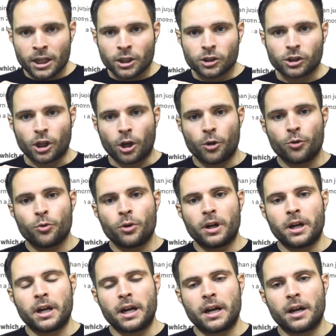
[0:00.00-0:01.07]
So
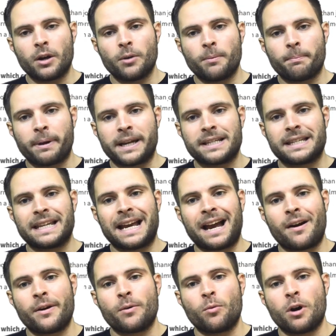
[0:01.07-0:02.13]
basically
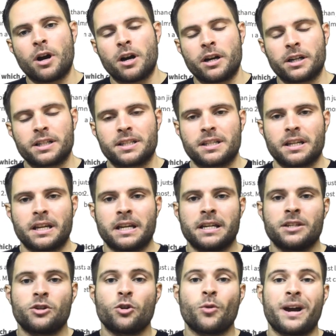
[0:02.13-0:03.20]
how it works
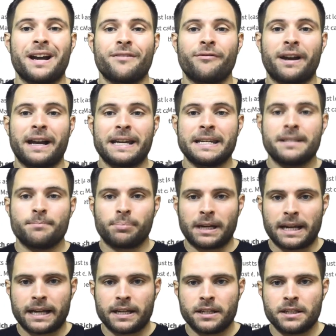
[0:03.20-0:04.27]
is you have 8
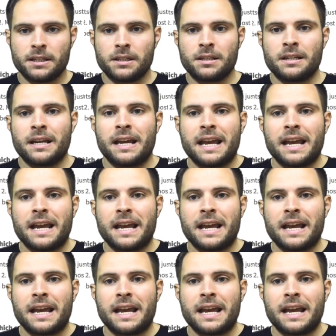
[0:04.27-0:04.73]
players